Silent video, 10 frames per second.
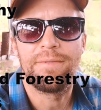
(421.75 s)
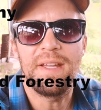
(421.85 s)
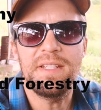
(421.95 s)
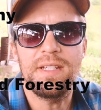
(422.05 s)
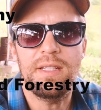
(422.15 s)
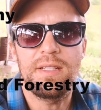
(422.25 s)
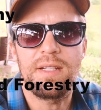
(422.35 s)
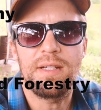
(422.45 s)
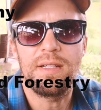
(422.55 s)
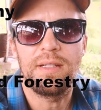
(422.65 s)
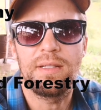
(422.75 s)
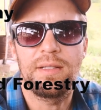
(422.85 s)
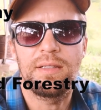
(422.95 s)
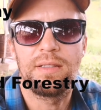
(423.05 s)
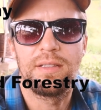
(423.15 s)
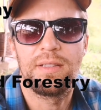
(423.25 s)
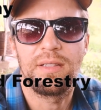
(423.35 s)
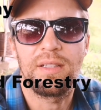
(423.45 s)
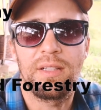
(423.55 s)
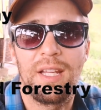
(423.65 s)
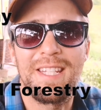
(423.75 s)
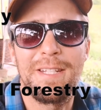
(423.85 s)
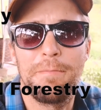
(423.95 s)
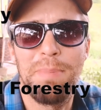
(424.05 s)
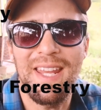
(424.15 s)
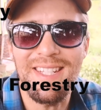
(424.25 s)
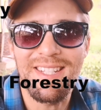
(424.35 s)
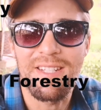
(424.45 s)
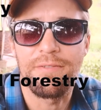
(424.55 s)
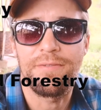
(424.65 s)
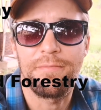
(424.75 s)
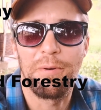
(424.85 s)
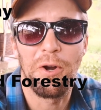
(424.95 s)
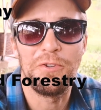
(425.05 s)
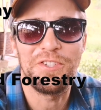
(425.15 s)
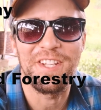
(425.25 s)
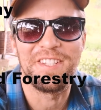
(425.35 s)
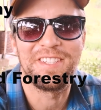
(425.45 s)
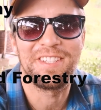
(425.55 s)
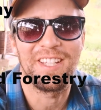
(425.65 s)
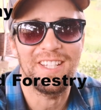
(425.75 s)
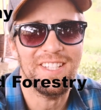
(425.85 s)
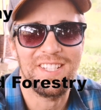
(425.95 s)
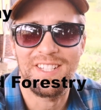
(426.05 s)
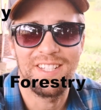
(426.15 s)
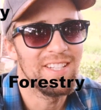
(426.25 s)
Fencing is a expensive process, guys.